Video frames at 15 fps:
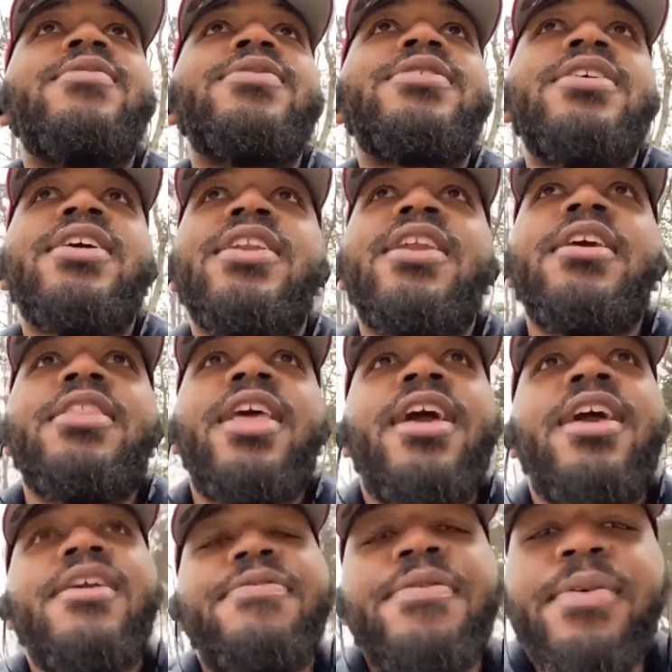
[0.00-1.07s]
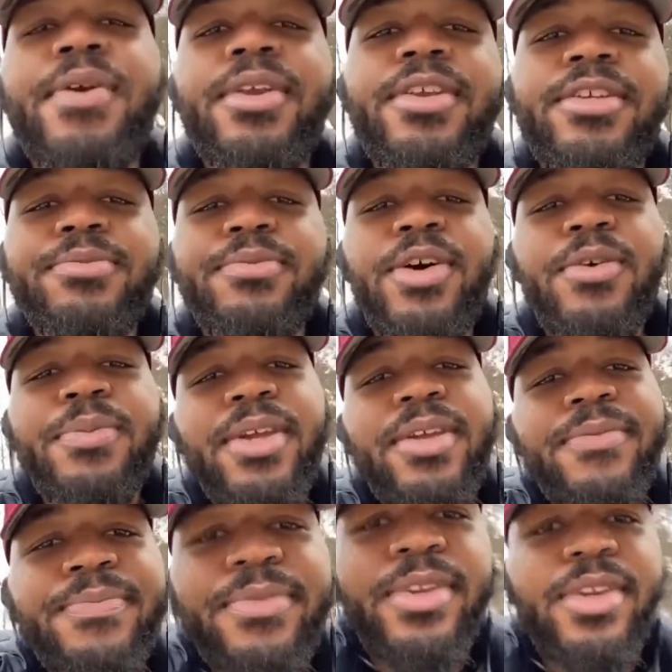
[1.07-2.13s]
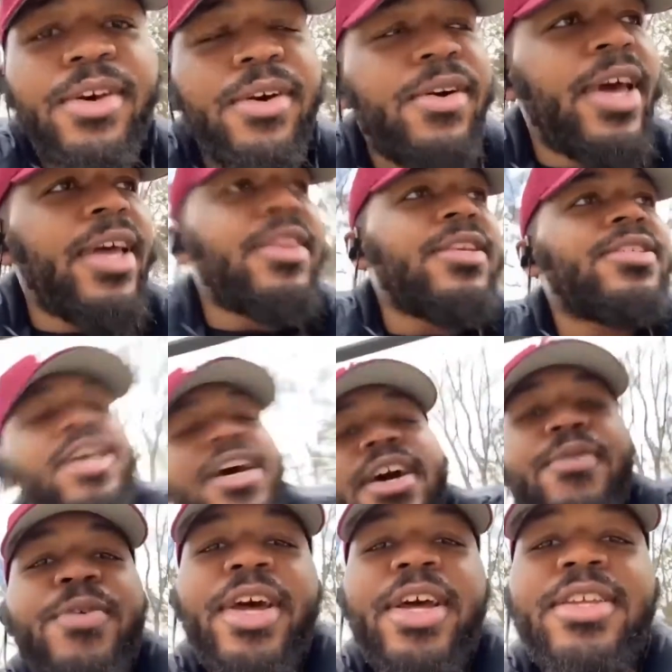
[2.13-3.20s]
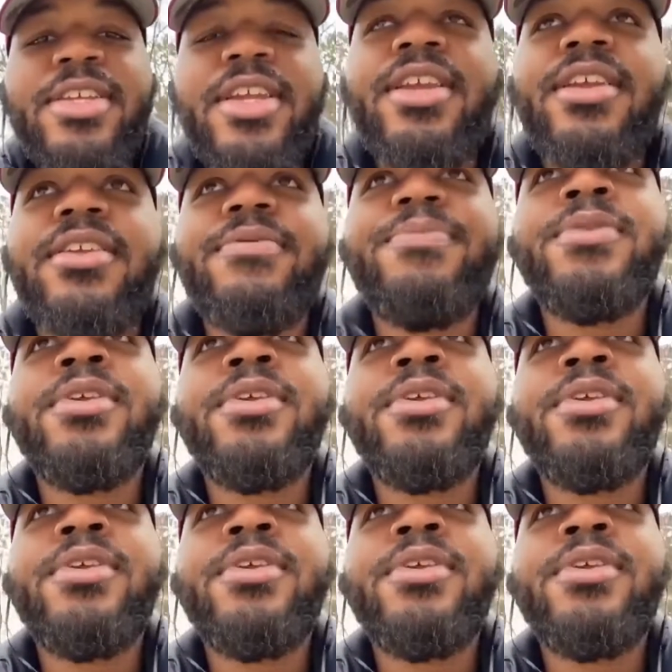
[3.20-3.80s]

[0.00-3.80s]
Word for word: I was looking at that if you're reading this moment, you know, at the time when I did it,